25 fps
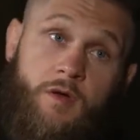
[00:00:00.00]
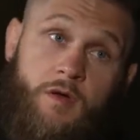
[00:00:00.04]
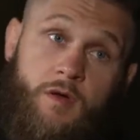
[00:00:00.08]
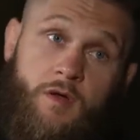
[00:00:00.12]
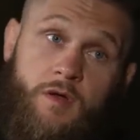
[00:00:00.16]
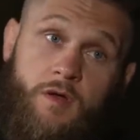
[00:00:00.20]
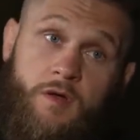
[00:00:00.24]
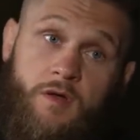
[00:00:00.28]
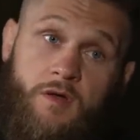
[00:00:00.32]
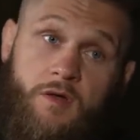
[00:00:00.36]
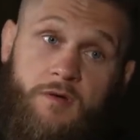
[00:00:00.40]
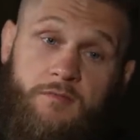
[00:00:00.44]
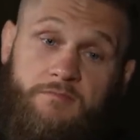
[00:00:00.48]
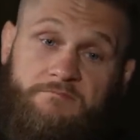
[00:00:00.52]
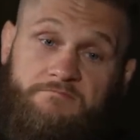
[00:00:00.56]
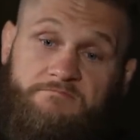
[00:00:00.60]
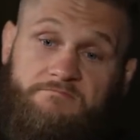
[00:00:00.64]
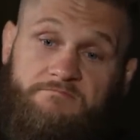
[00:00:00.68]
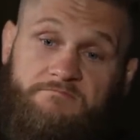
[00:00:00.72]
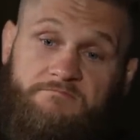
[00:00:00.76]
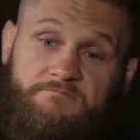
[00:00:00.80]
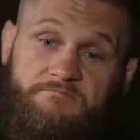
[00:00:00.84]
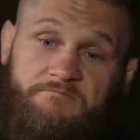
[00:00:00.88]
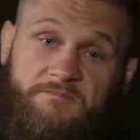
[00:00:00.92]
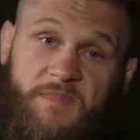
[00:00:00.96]
Um,
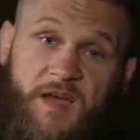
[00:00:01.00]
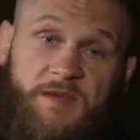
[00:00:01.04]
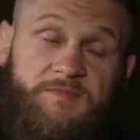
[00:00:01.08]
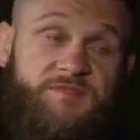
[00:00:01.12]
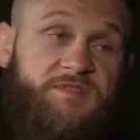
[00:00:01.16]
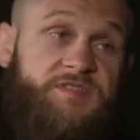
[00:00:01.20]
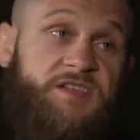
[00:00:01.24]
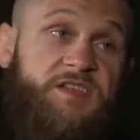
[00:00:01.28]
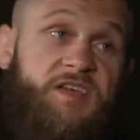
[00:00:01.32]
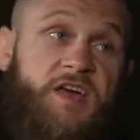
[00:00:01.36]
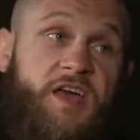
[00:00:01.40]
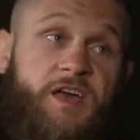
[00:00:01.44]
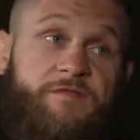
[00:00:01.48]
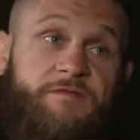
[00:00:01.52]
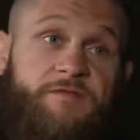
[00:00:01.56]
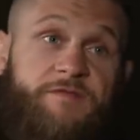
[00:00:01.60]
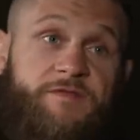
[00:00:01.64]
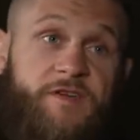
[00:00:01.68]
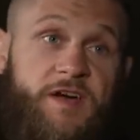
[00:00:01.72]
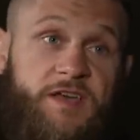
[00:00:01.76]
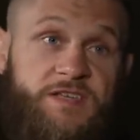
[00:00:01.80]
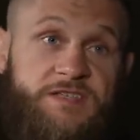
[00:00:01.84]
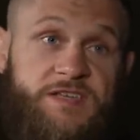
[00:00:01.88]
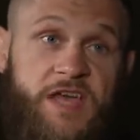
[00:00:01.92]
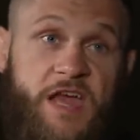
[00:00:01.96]
I still have a
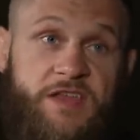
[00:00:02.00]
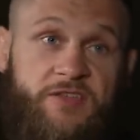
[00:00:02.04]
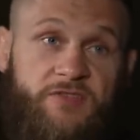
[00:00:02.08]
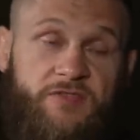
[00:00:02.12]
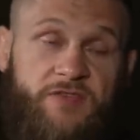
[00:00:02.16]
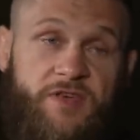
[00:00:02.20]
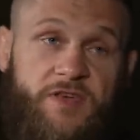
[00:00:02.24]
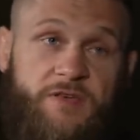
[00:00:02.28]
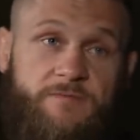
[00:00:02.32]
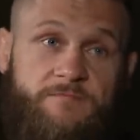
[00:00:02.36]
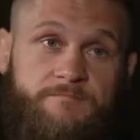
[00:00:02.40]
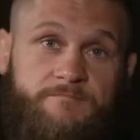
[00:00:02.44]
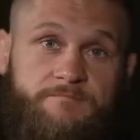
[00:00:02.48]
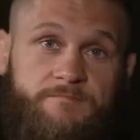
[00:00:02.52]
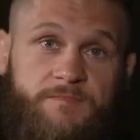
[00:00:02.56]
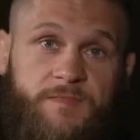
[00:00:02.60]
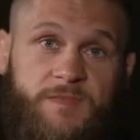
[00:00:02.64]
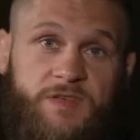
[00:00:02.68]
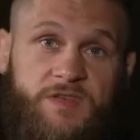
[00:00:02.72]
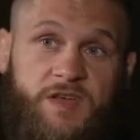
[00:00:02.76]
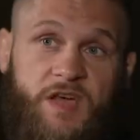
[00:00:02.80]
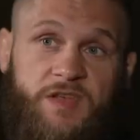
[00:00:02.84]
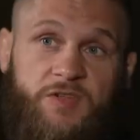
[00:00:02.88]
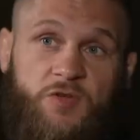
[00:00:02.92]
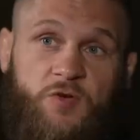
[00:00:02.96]
fight Saturday.
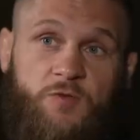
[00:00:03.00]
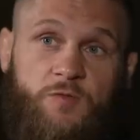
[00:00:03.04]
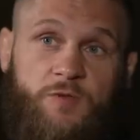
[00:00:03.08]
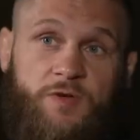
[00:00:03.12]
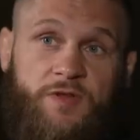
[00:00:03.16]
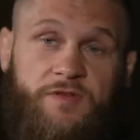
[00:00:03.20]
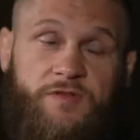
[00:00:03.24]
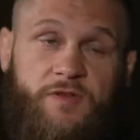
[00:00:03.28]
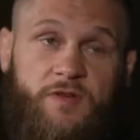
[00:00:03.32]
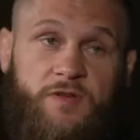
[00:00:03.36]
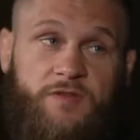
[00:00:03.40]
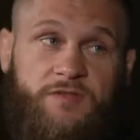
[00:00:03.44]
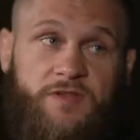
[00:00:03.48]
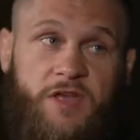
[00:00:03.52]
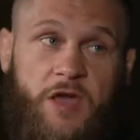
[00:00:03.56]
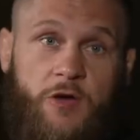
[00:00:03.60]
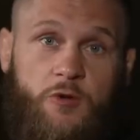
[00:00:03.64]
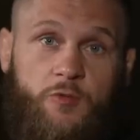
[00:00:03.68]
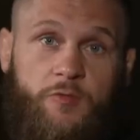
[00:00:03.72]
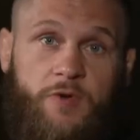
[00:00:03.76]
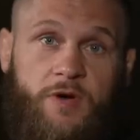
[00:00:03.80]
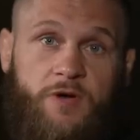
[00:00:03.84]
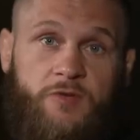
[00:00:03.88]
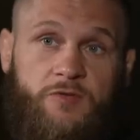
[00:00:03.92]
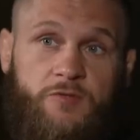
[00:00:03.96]
I don't want to talk now
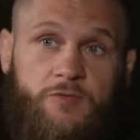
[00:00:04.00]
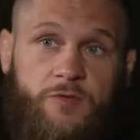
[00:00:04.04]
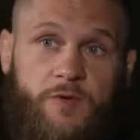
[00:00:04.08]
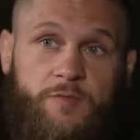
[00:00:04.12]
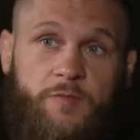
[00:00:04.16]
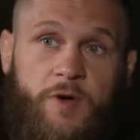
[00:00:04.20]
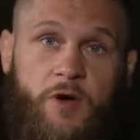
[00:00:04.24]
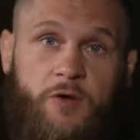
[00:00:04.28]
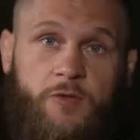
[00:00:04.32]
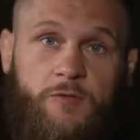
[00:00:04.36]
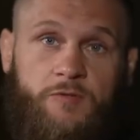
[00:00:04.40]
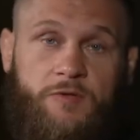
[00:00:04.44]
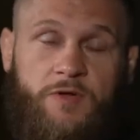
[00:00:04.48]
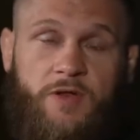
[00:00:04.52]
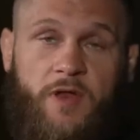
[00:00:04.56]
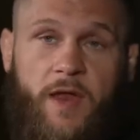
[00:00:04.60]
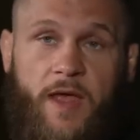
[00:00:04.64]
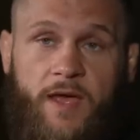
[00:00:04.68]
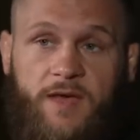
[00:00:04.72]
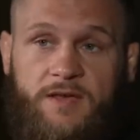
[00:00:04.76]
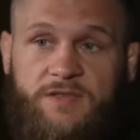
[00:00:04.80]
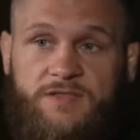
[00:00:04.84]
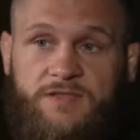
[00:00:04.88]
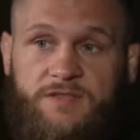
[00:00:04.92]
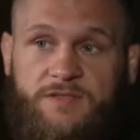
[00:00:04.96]
about about what
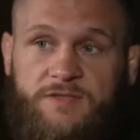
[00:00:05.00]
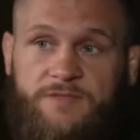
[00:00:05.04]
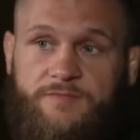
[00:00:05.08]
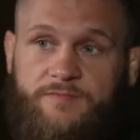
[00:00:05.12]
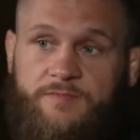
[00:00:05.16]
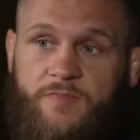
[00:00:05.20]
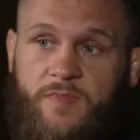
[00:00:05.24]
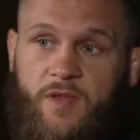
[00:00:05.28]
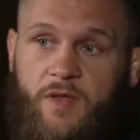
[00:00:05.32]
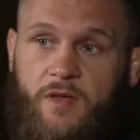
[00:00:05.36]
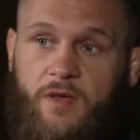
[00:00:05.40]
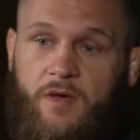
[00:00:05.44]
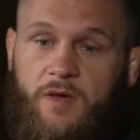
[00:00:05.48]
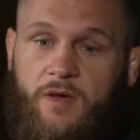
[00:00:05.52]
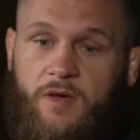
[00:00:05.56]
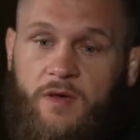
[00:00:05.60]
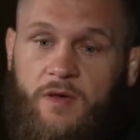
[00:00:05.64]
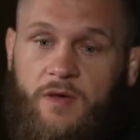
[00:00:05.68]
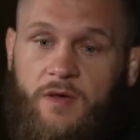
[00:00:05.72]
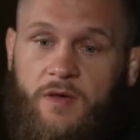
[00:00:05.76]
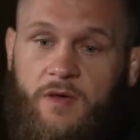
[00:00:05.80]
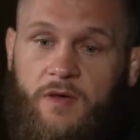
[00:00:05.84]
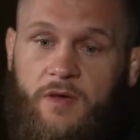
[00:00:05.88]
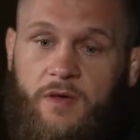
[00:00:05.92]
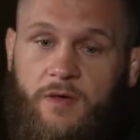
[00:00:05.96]
next,
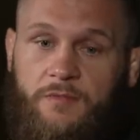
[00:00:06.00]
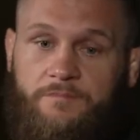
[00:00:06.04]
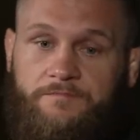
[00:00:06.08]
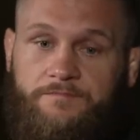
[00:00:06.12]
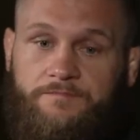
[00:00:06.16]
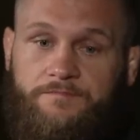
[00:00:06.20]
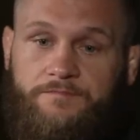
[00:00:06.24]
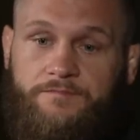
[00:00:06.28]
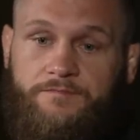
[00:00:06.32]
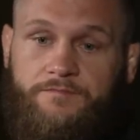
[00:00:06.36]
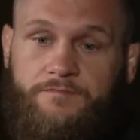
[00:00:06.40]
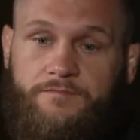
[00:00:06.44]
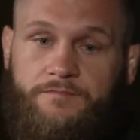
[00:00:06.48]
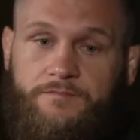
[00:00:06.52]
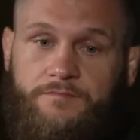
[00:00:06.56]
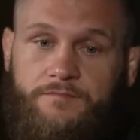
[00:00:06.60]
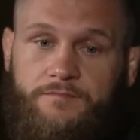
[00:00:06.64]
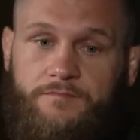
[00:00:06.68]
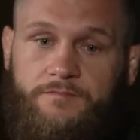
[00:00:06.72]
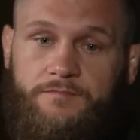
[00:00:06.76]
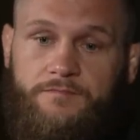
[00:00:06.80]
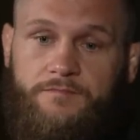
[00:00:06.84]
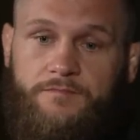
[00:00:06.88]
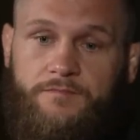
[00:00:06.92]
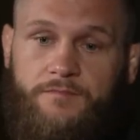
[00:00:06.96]
uh,
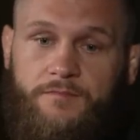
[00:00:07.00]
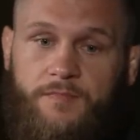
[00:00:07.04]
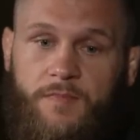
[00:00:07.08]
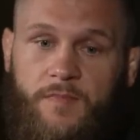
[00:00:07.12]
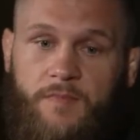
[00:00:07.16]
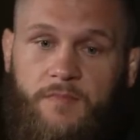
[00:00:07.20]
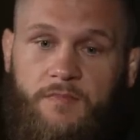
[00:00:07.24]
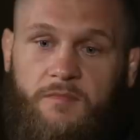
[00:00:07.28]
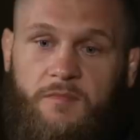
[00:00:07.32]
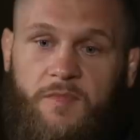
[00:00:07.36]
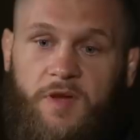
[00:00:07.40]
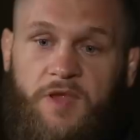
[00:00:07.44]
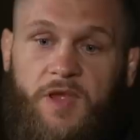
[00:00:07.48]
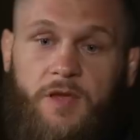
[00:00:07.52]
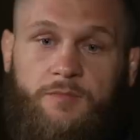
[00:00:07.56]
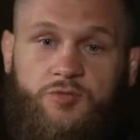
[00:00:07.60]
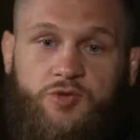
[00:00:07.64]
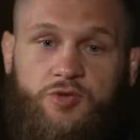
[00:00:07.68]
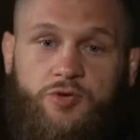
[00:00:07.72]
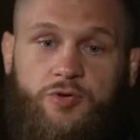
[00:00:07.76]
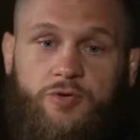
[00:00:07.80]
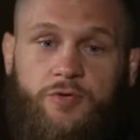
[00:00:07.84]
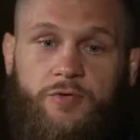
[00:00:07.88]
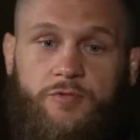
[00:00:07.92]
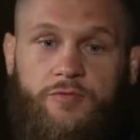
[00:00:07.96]
but I'm
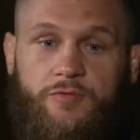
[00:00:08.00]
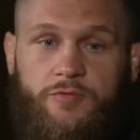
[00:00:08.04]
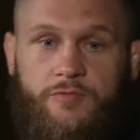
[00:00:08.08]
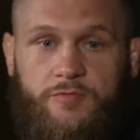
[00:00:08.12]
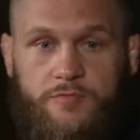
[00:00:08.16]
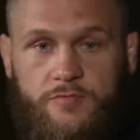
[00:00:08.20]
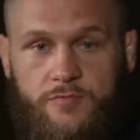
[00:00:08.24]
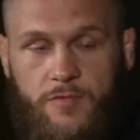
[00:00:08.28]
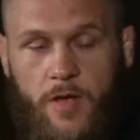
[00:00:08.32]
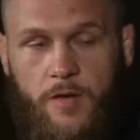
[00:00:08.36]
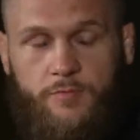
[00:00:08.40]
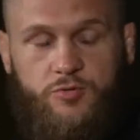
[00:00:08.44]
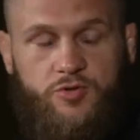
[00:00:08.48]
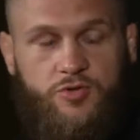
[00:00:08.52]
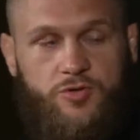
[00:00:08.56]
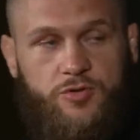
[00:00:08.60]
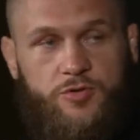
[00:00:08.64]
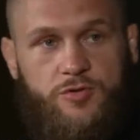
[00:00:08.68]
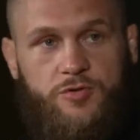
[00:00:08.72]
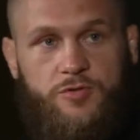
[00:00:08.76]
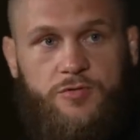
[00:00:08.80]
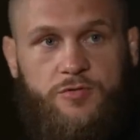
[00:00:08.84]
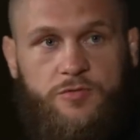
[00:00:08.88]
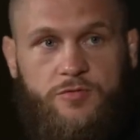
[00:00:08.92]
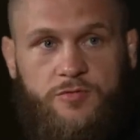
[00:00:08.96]
sure I'm
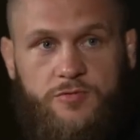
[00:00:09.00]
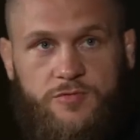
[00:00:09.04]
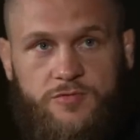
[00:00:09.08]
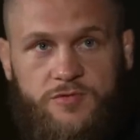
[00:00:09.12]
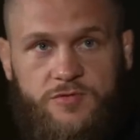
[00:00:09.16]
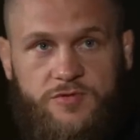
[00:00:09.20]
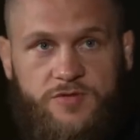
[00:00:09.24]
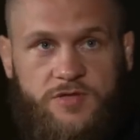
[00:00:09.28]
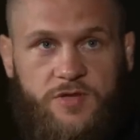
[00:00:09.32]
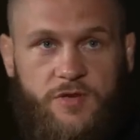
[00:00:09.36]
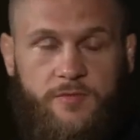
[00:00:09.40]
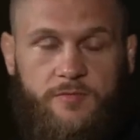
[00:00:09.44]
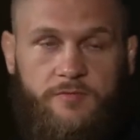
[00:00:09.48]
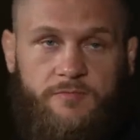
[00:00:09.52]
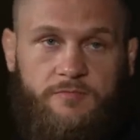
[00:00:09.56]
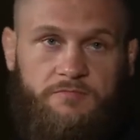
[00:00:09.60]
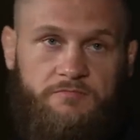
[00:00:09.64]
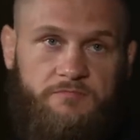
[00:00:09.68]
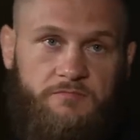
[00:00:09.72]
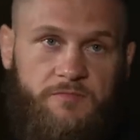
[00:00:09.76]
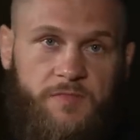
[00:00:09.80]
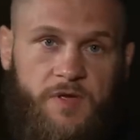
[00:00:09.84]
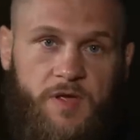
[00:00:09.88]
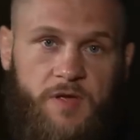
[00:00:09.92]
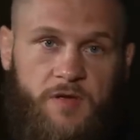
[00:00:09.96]
sure some
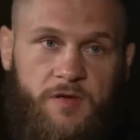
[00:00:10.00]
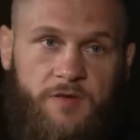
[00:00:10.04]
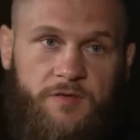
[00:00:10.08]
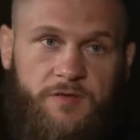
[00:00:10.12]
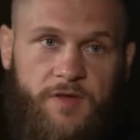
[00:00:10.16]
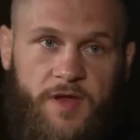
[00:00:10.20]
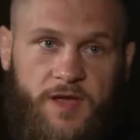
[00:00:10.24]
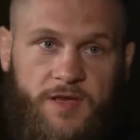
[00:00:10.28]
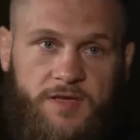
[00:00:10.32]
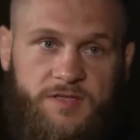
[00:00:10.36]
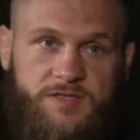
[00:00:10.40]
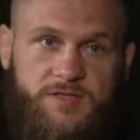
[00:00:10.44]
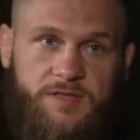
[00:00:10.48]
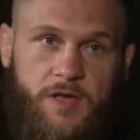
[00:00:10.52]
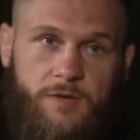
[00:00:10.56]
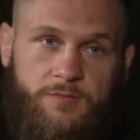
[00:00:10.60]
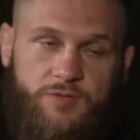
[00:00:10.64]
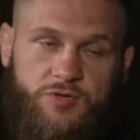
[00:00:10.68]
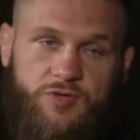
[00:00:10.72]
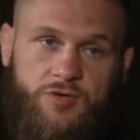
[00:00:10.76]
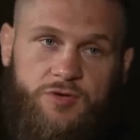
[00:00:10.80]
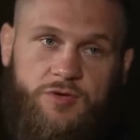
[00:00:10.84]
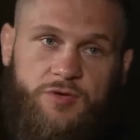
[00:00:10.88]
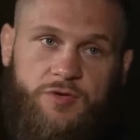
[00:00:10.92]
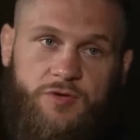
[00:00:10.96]
next. I'm
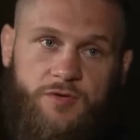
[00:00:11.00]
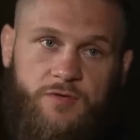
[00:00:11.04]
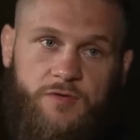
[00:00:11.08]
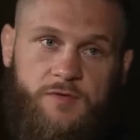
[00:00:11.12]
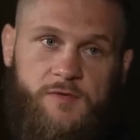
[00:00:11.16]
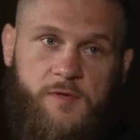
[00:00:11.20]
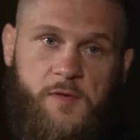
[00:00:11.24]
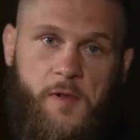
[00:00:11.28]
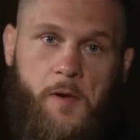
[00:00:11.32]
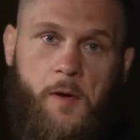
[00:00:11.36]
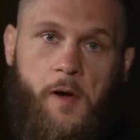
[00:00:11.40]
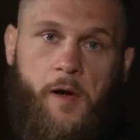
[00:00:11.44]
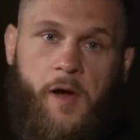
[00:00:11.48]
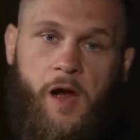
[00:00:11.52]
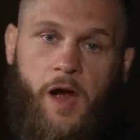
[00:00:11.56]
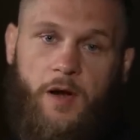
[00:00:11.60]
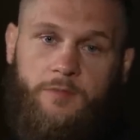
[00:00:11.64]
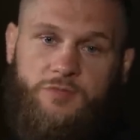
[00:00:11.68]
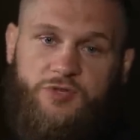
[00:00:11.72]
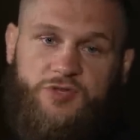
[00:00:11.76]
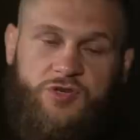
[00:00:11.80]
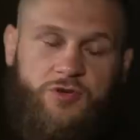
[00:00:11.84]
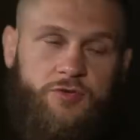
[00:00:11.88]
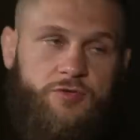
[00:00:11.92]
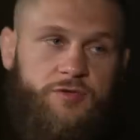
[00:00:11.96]
sure
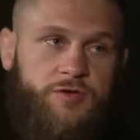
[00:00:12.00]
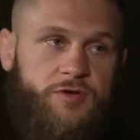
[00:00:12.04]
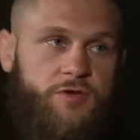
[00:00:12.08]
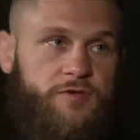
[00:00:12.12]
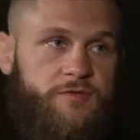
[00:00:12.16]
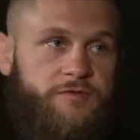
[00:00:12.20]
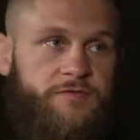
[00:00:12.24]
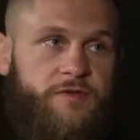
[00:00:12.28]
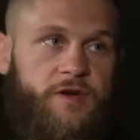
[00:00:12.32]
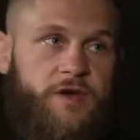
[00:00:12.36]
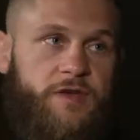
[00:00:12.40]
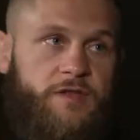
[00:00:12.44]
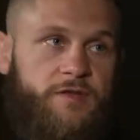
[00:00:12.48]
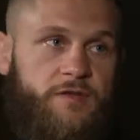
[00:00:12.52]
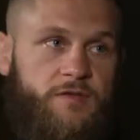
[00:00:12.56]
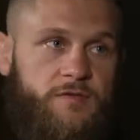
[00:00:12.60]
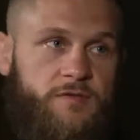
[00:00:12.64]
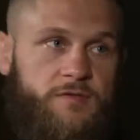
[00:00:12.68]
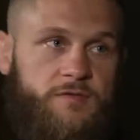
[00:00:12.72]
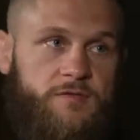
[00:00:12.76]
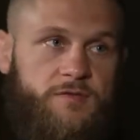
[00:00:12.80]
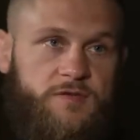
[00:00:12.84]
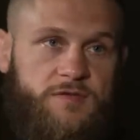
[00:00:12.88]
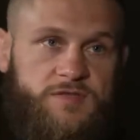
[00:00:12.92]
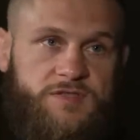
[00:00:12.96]
I'm sure a good fight
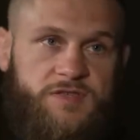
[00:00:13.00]
yeah.